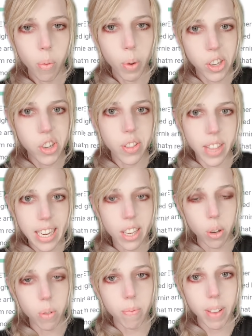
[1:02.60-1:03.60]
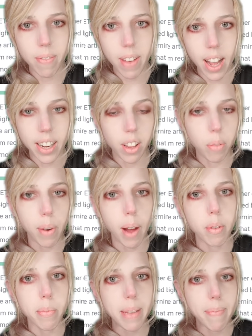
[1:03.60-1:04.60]
Which they do. In fact, it's
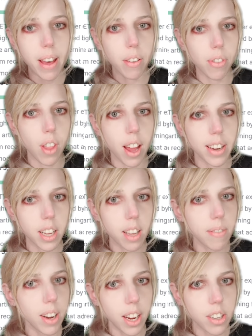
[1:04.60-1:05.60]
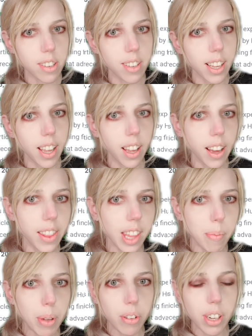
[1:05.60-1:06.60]
probably best not to give an agentic AI the
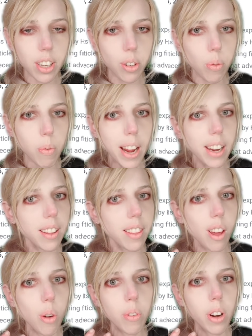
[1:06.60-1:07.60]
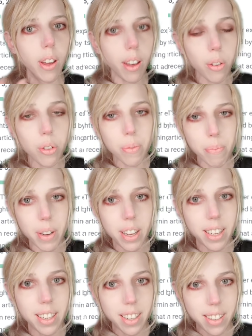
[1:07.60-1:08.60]
ability to write its own code,
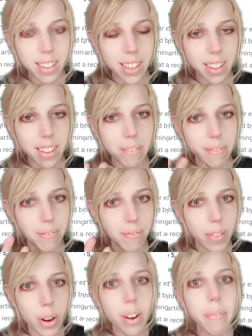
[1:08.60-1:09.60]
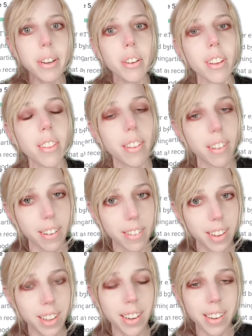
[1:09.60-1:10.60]
but it's a very real concern,
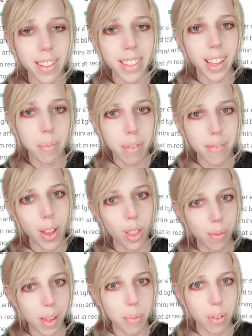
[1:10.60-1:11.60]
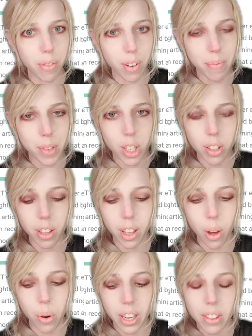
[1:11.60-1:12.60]
and nothing prevents people from just
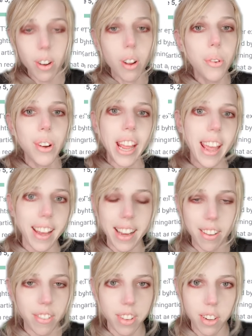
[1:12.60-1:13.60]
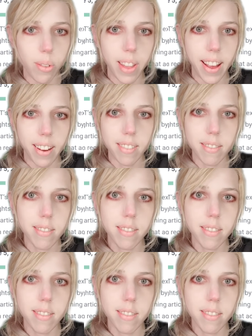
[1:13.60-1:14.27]
coding their own AIs to do that.